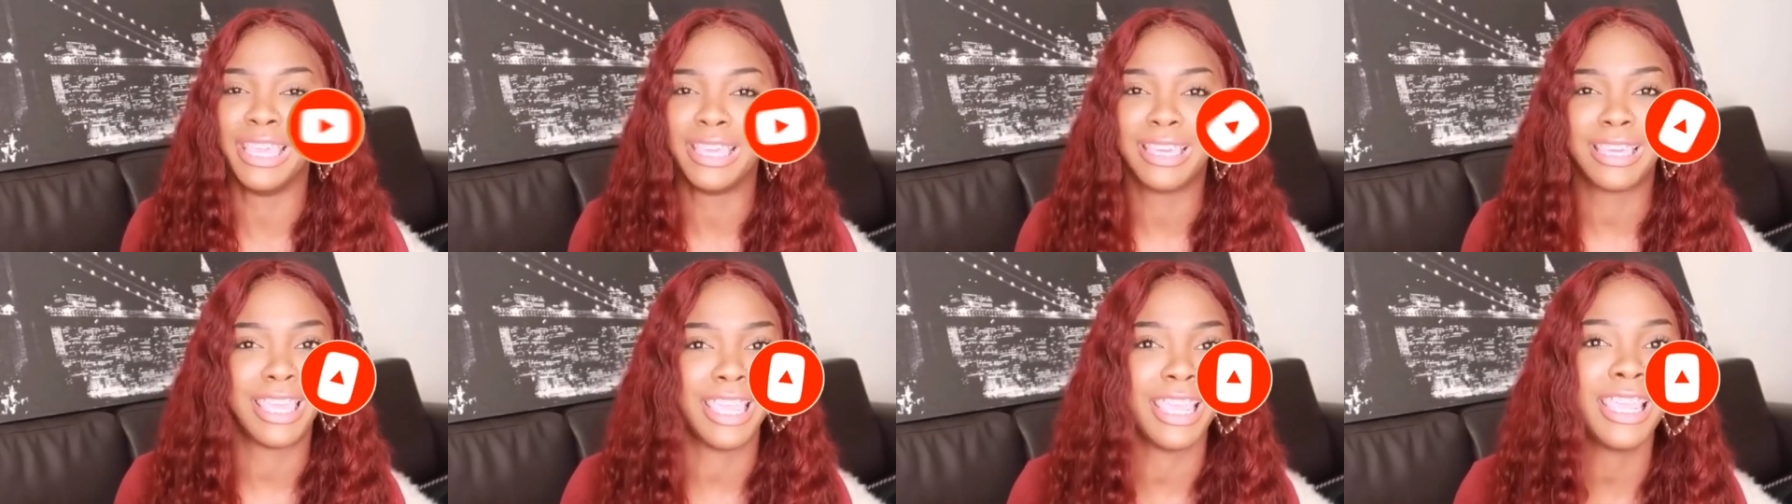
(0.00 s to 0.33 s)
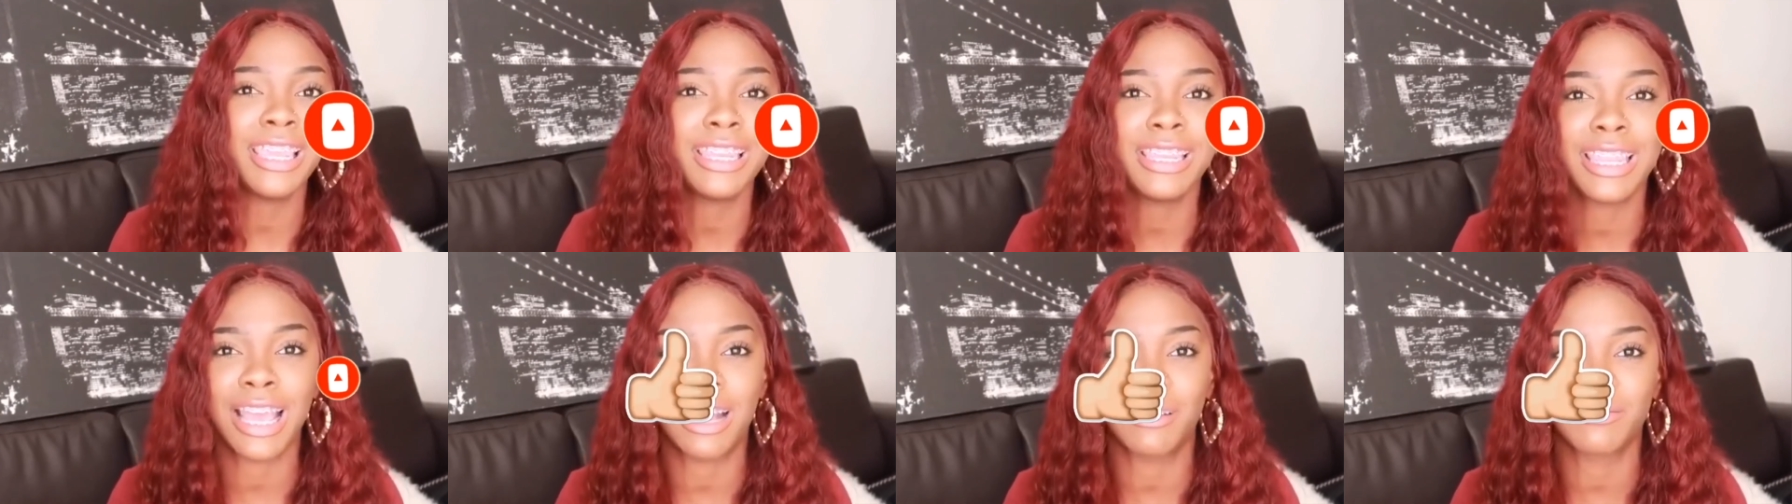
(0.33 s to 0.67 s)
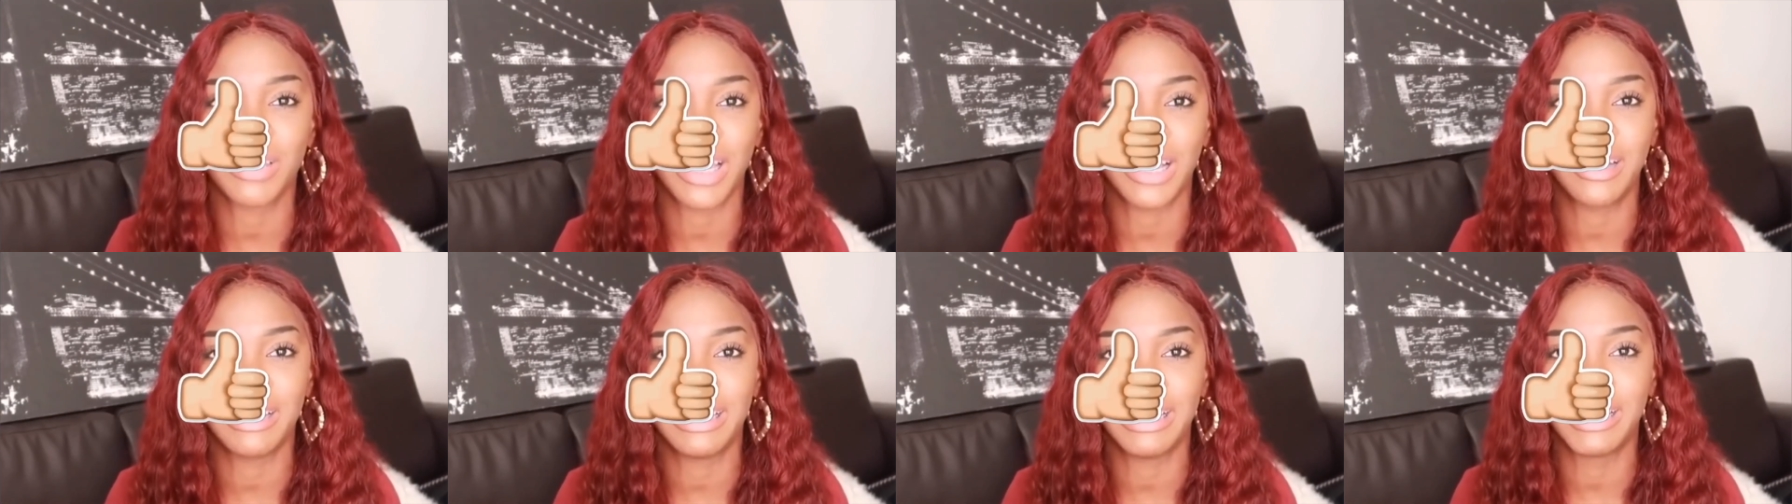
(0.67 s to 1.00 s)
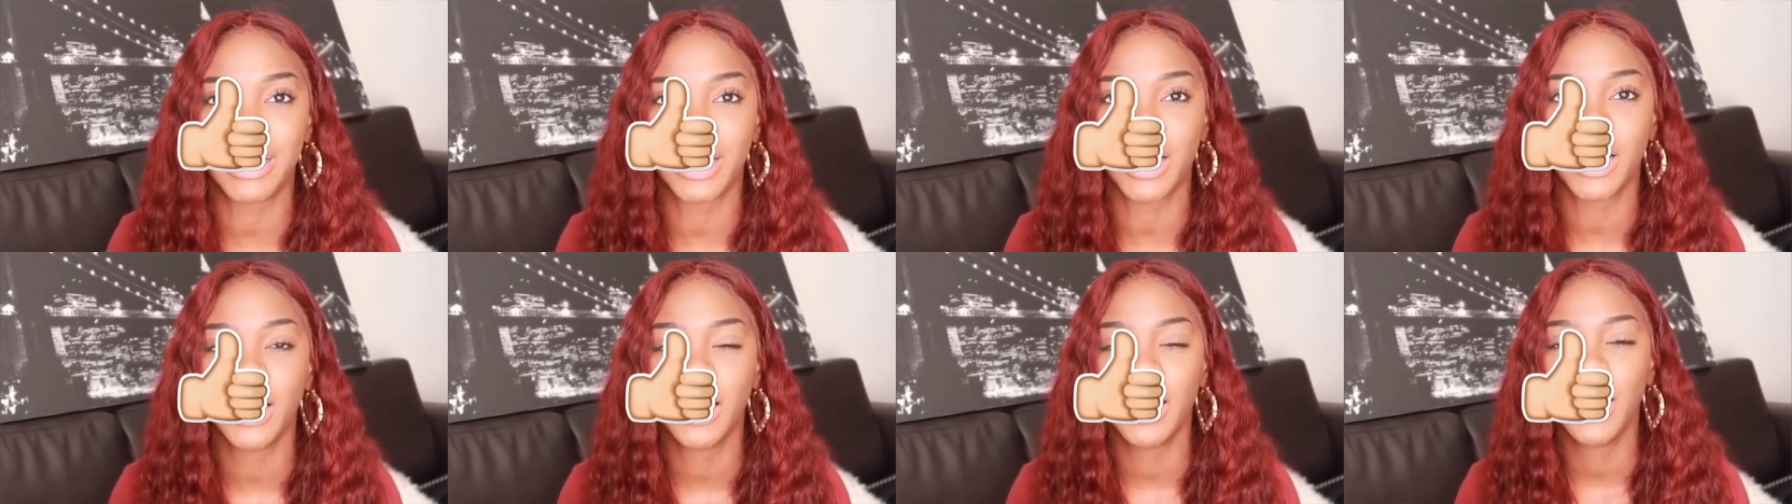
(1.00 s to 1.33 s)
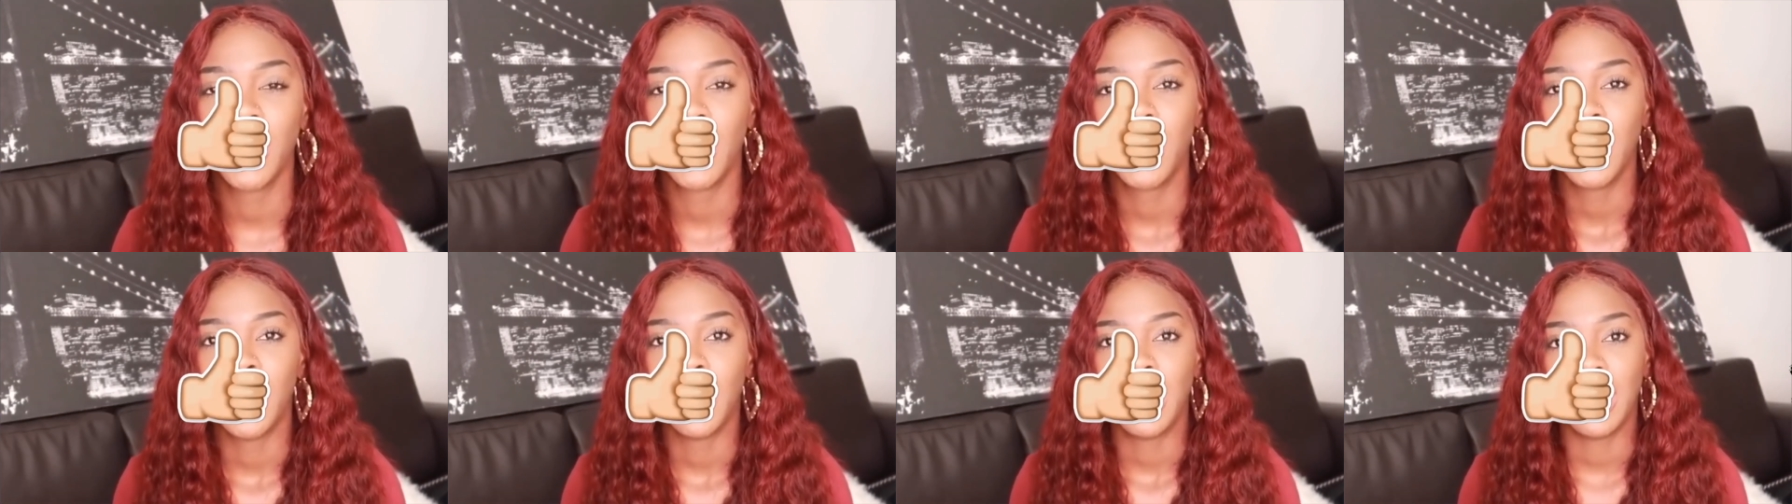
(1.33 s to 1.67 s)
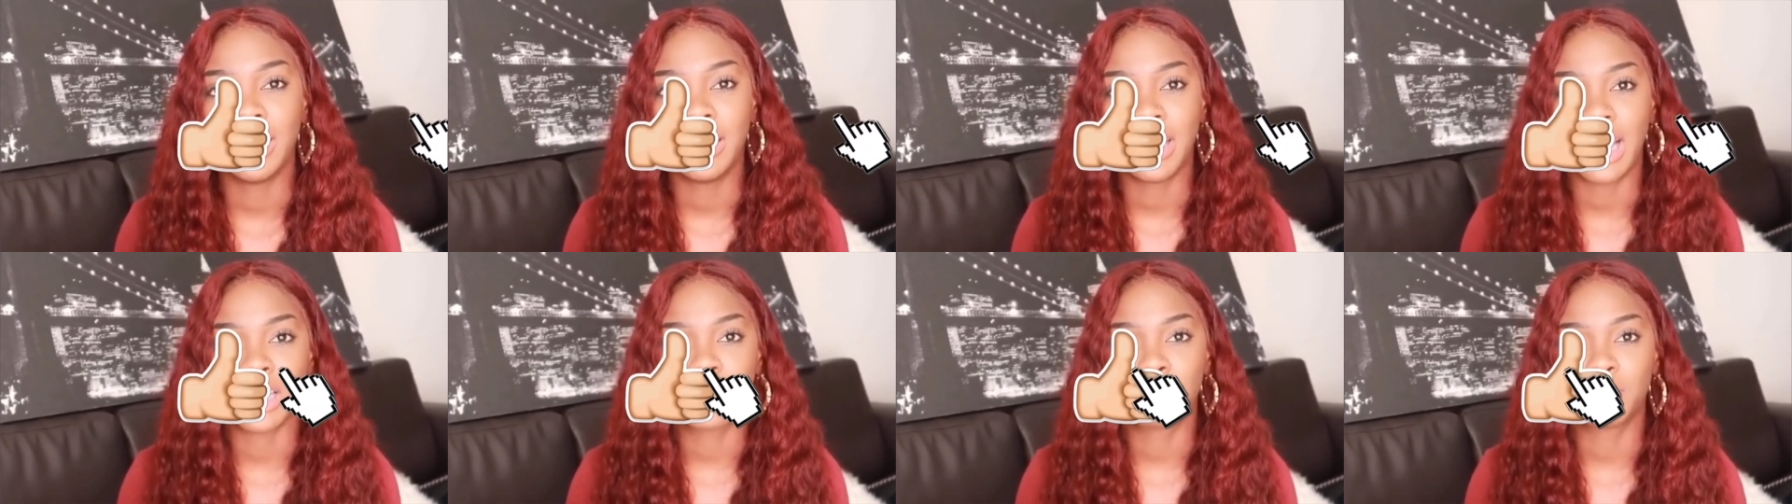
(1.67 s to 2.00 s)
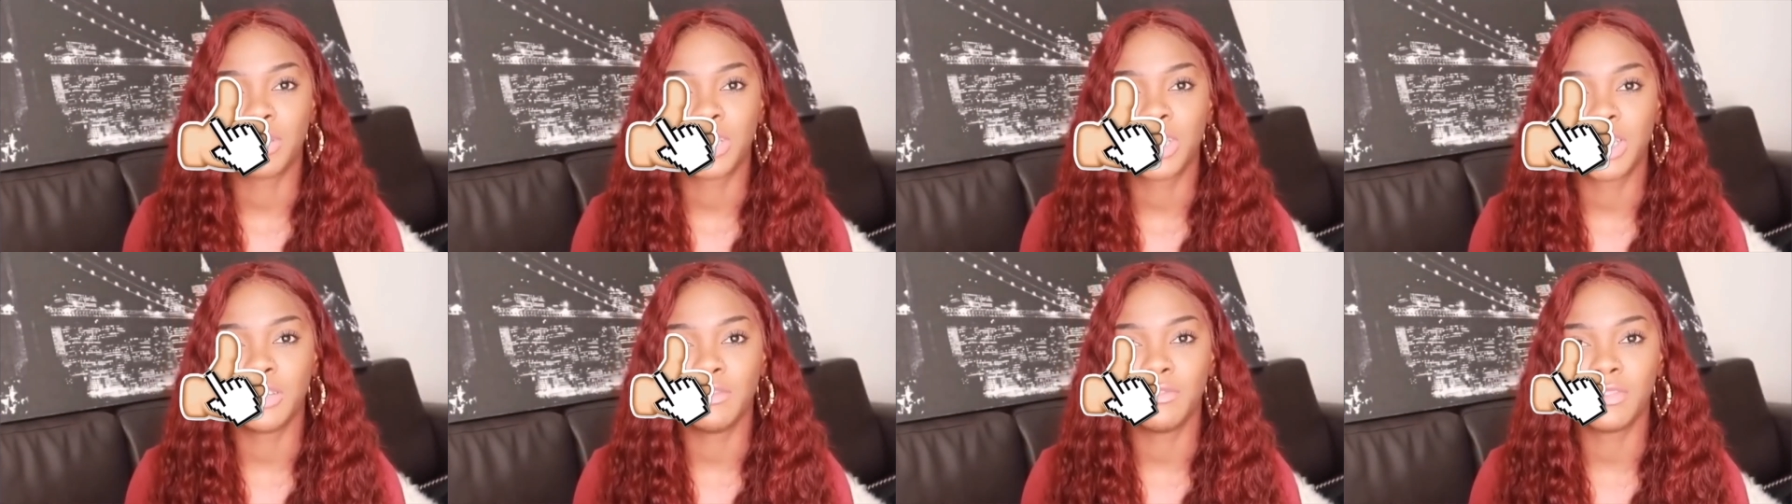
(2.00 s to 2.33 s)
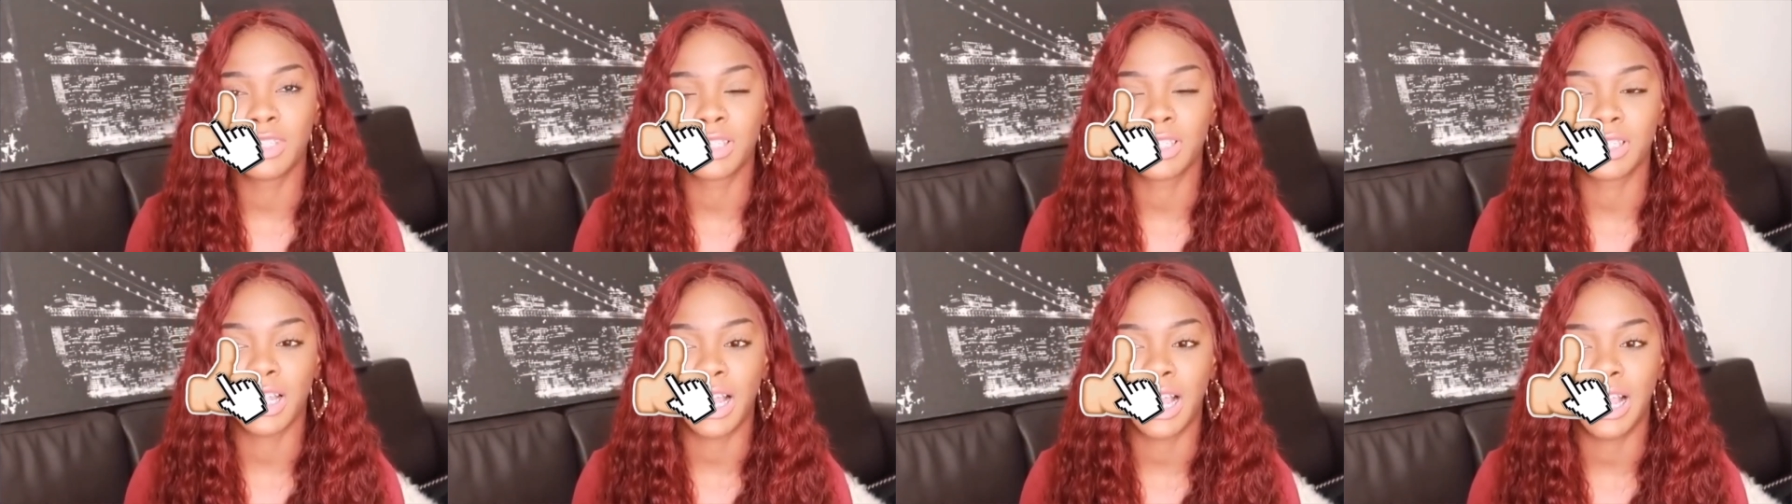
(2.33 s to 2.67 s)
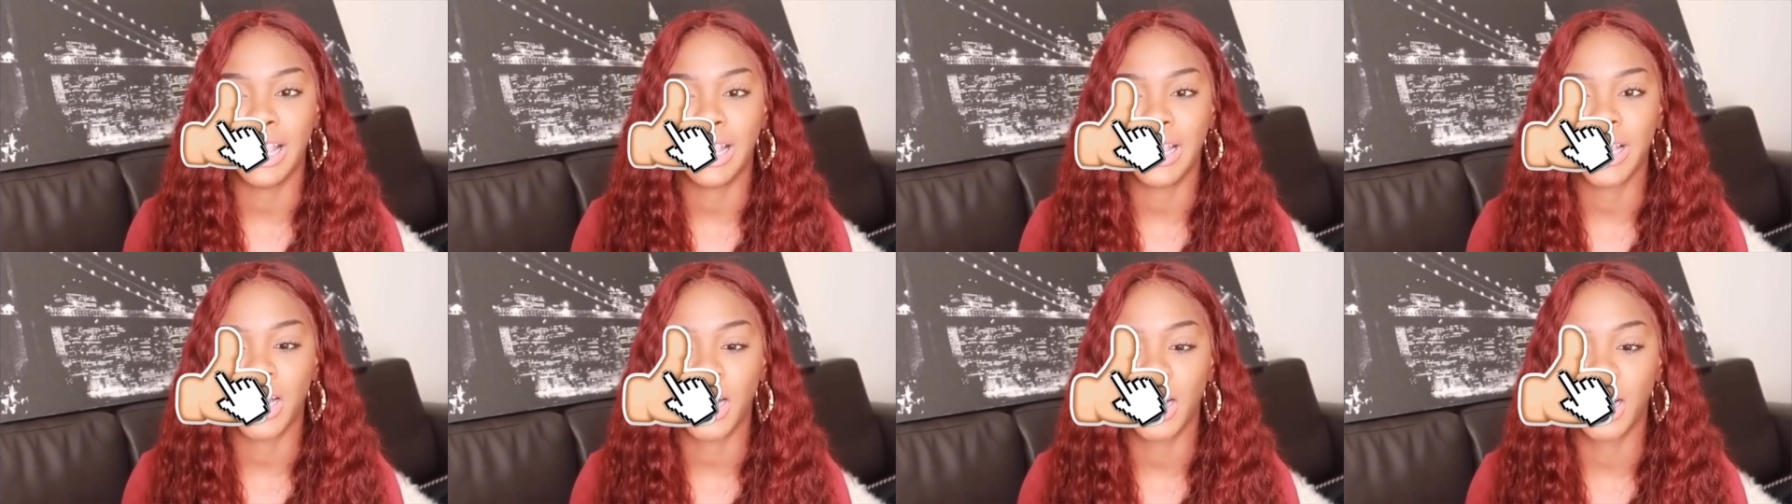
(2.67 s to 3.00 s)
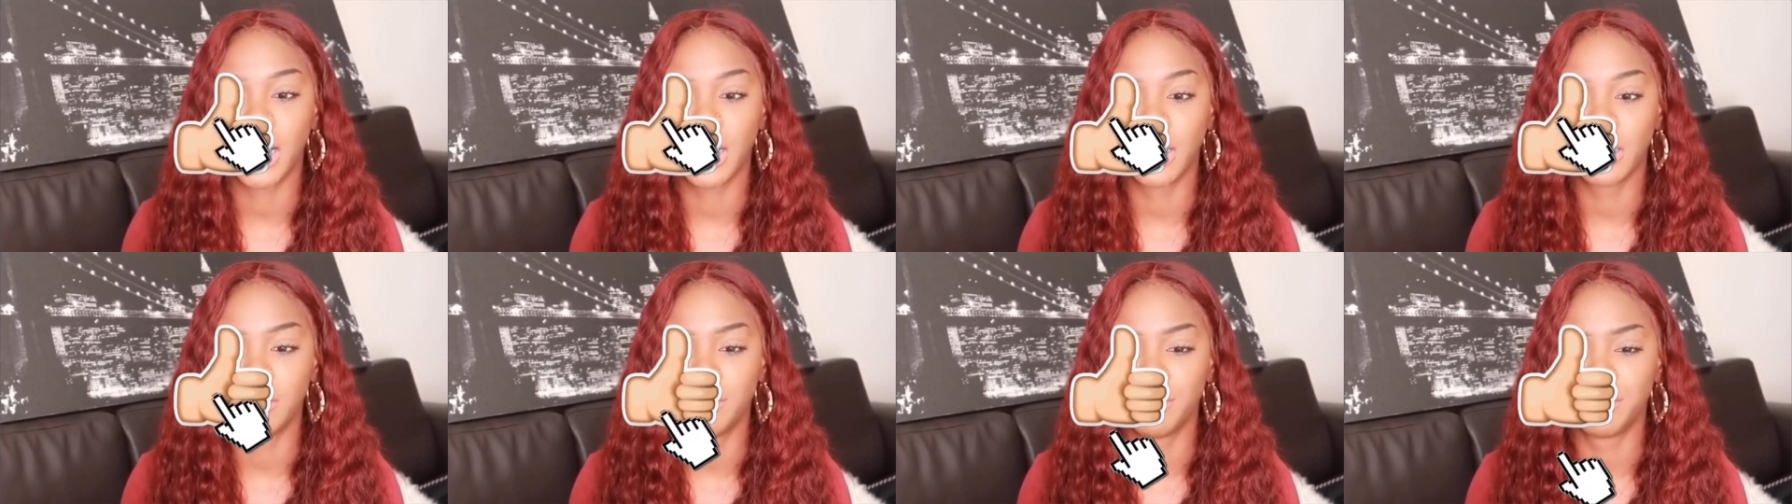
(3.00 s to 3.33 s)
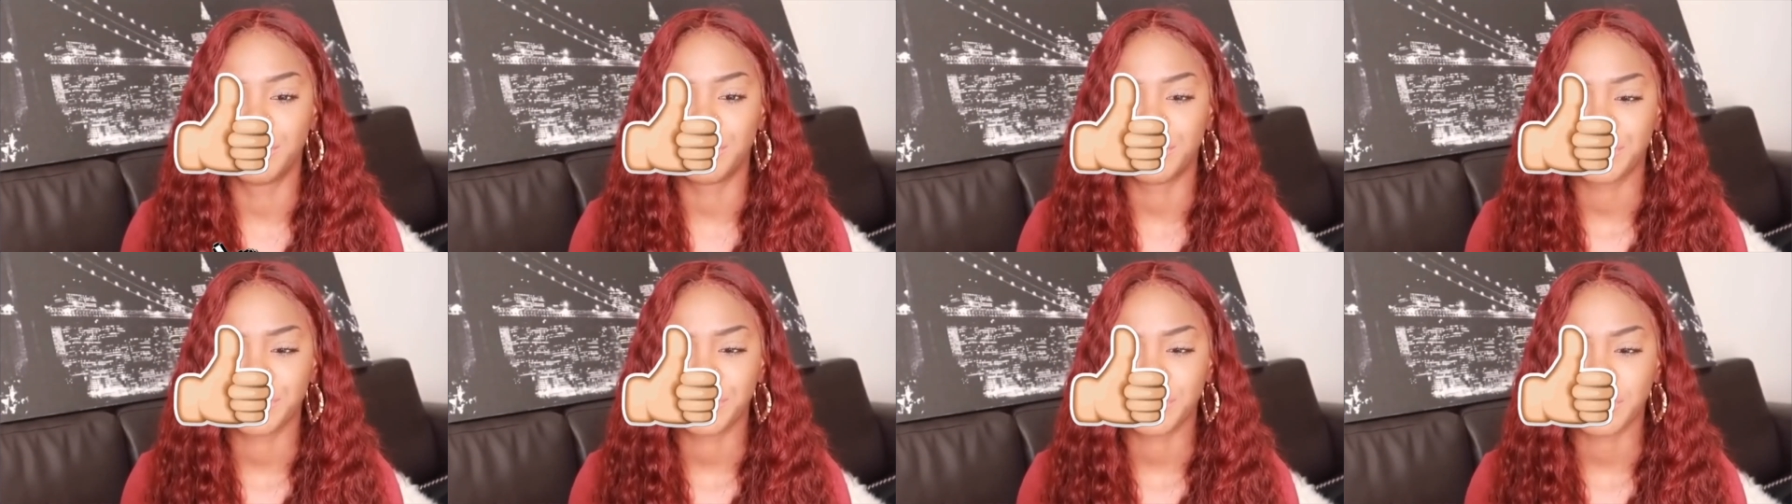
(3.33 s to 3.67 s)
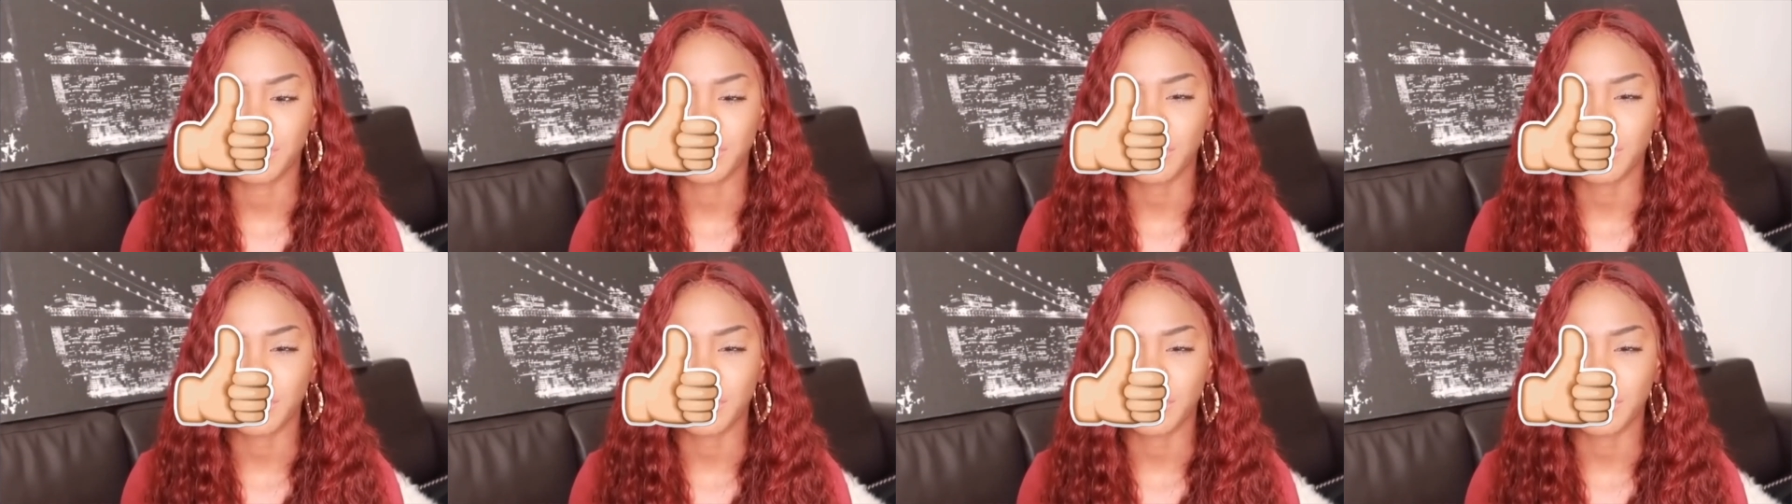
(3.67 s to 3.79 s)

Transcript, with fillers: get kidnapped out here. And that's when she was like, um,